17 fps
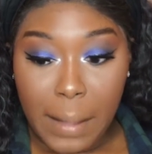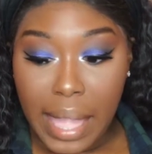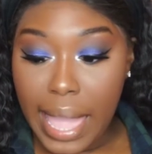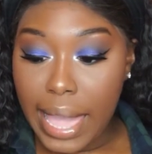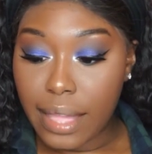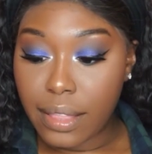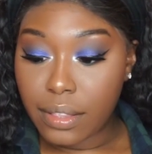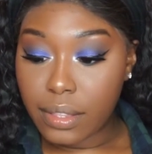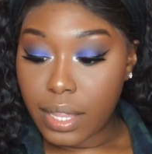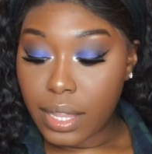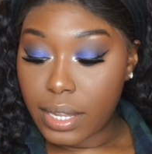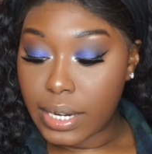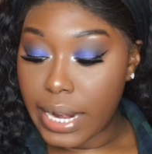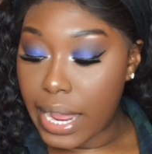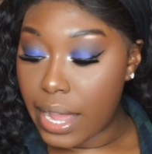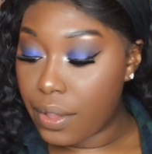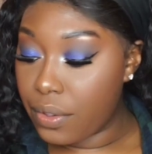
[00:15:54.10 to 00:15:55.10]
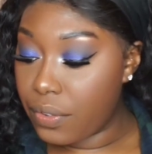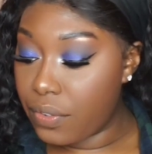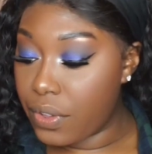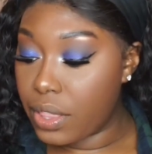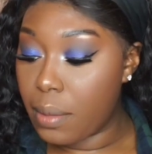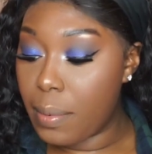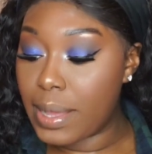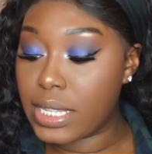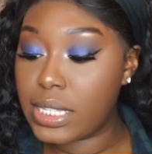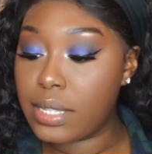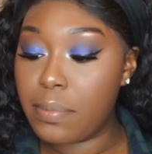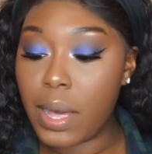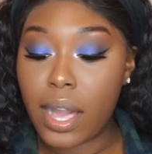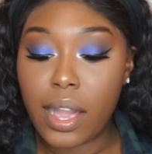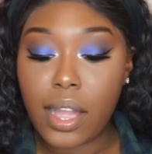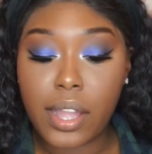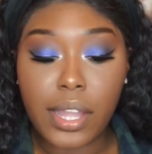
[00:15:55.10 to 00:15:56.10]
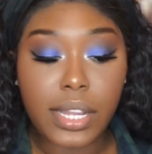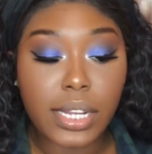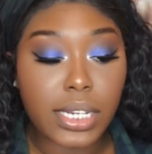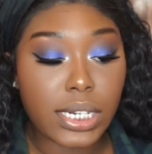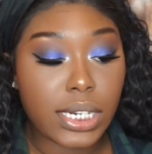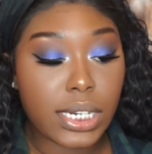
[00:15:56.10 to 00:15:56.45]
And now for the best part.